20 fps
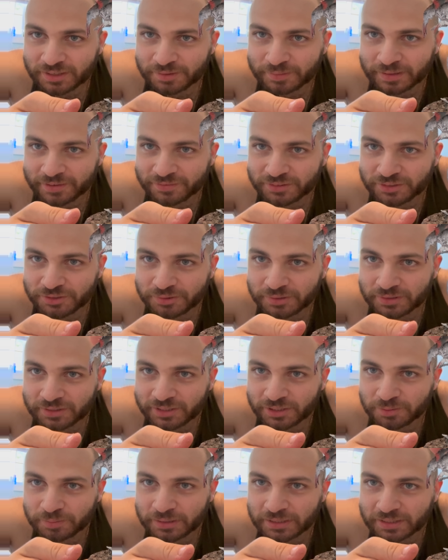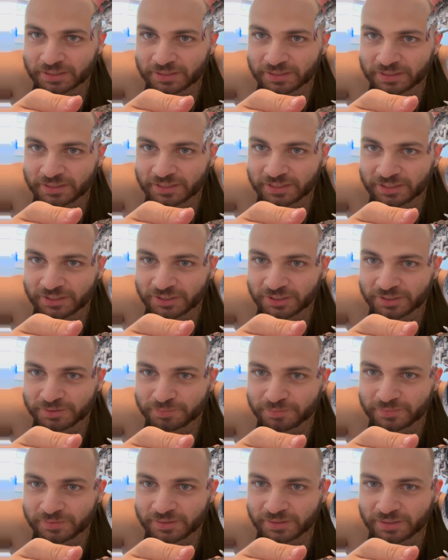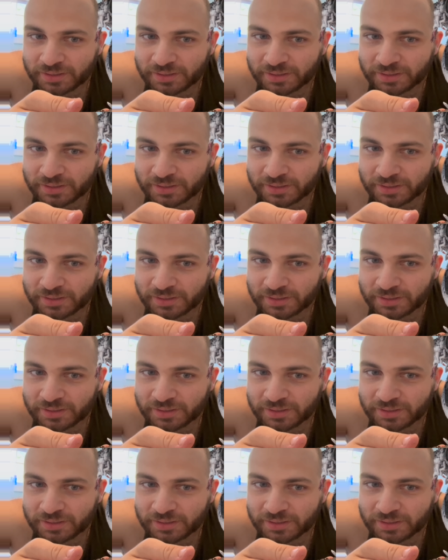I'm gonna have to do a little bit of cleaning on him